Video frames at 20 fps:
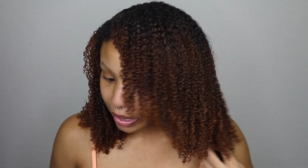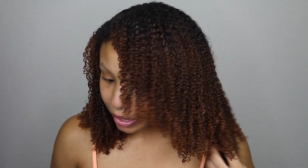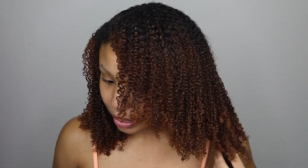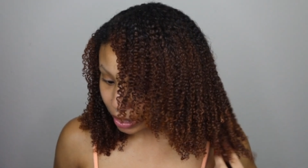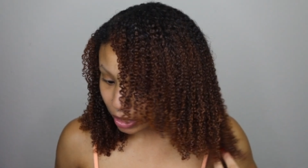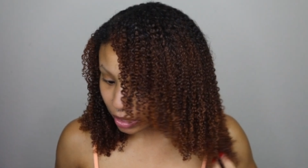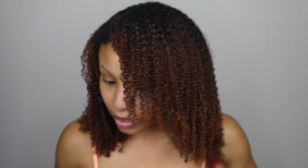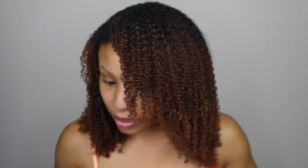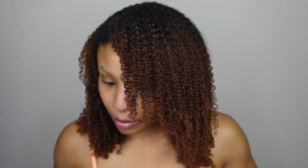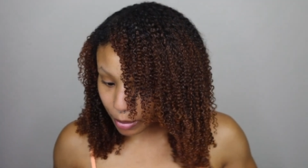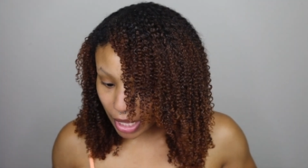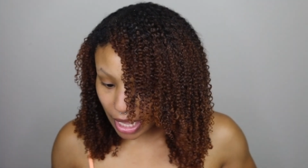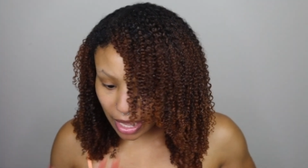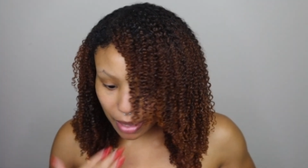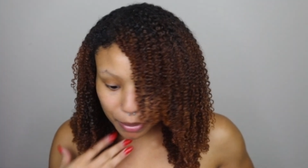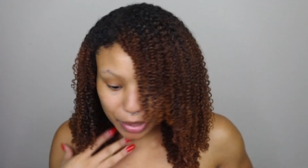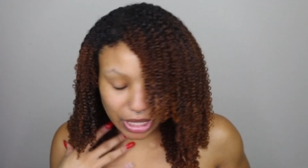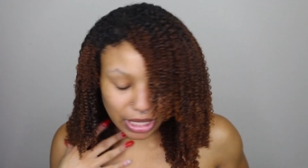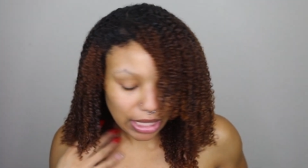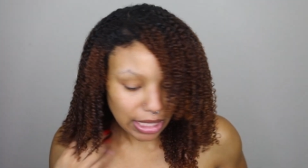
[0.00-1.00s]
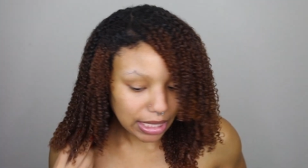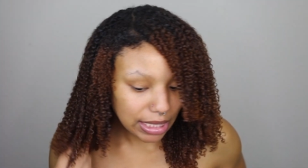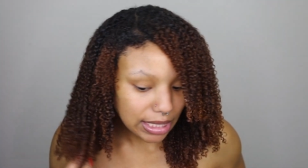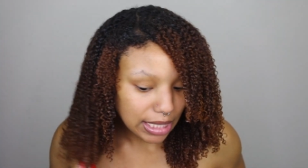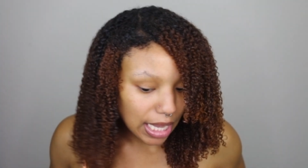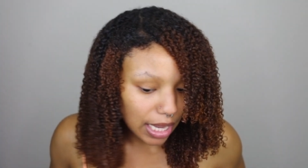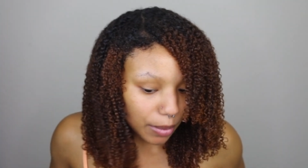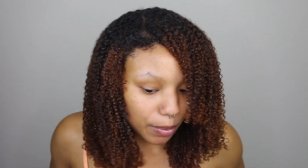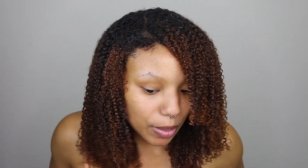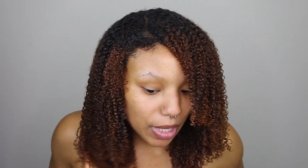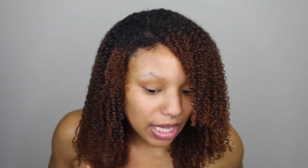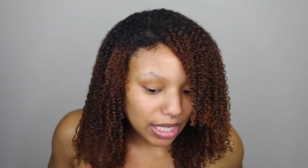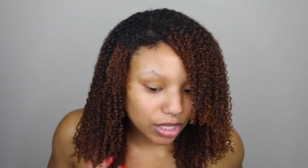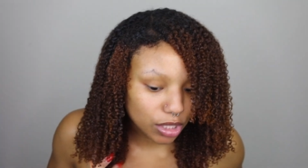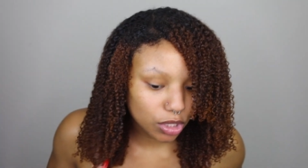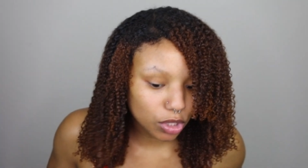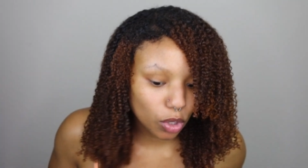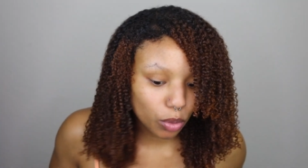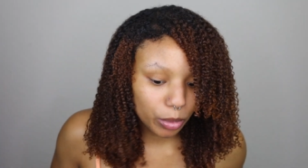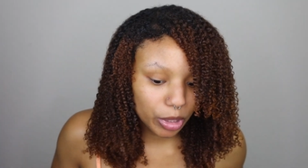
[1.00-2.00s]
Um, and because I applied
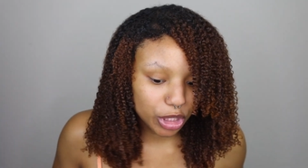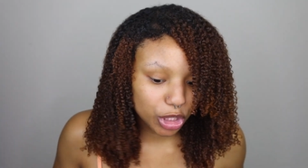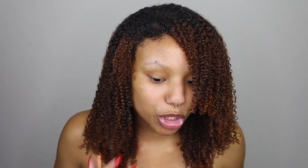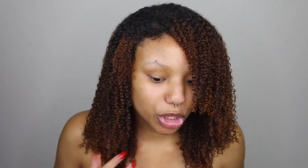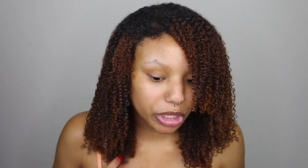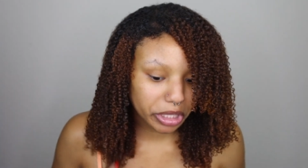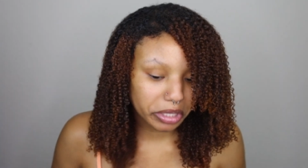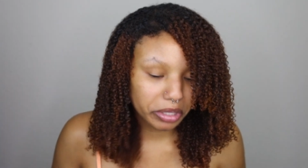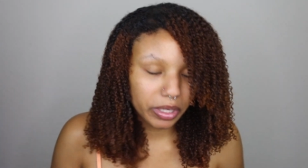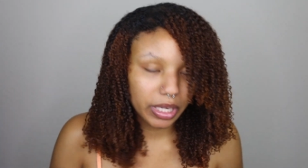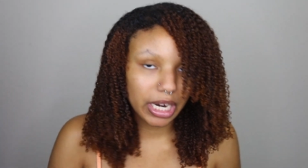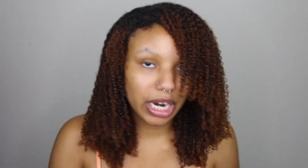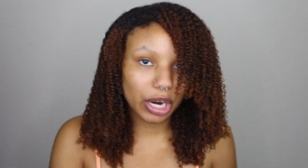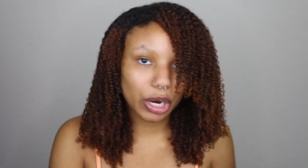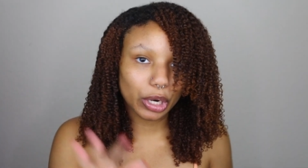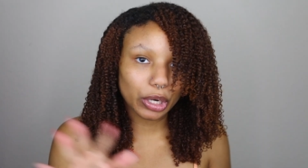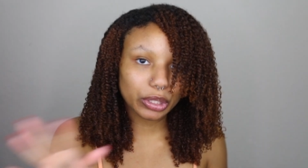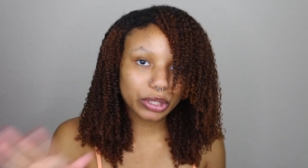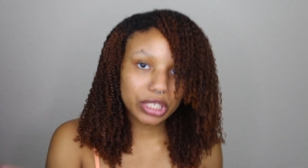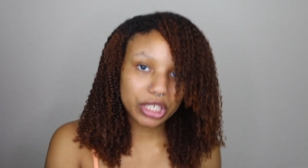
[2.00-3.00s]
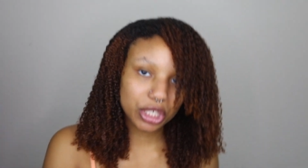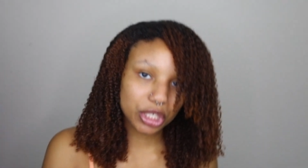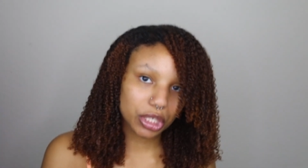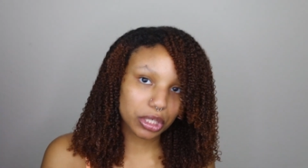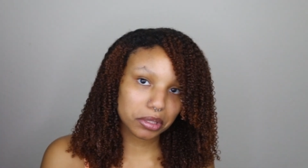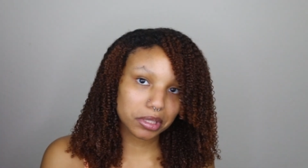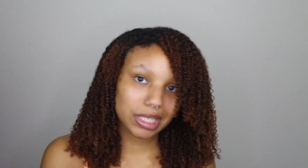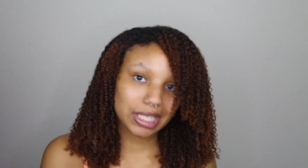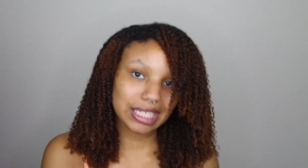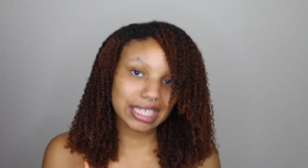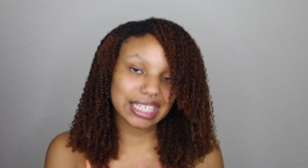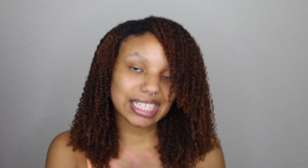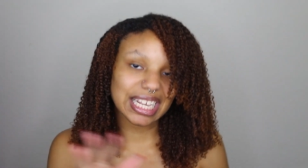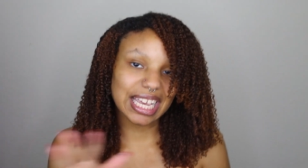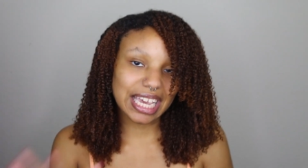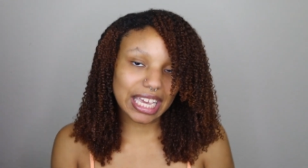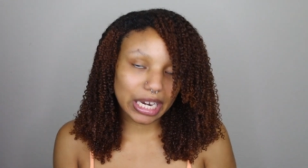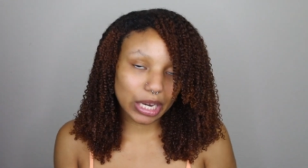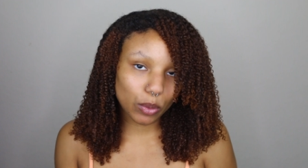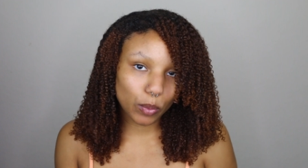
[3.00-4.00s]
so much gel and I heard this gel does this
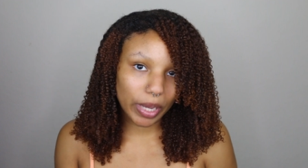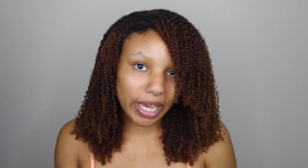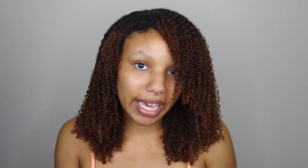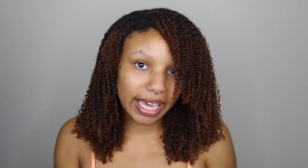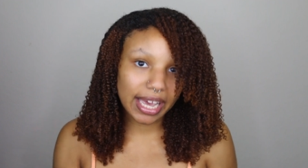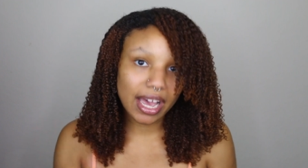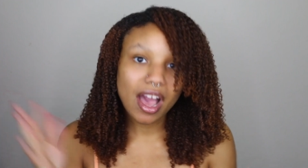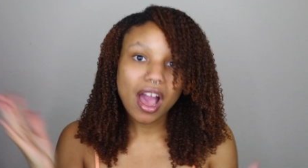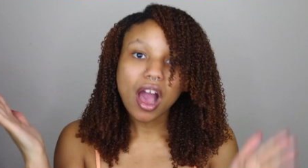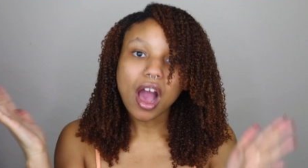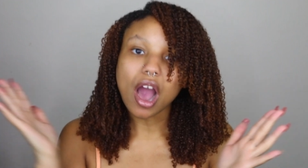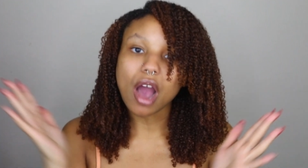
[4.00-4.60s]
anyway,